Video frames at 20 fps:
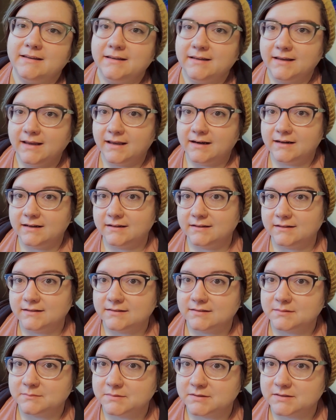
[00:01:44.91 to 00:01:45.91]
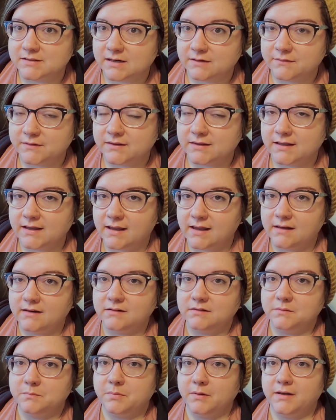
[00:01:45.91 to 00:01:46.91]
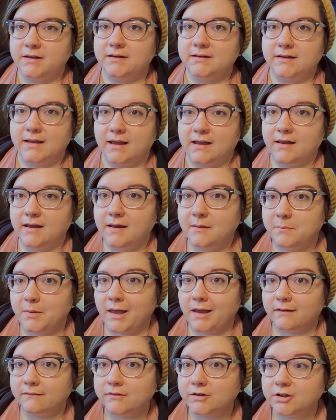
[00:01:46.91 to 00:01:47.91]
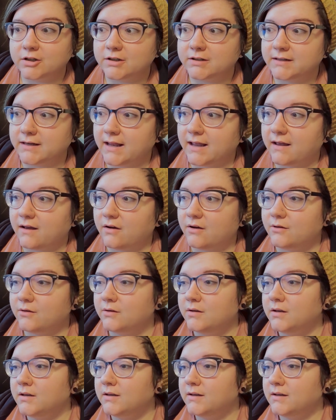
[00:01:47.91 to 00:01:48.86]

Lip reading: get into some stuff at the end, but yeah, I'm back for good now.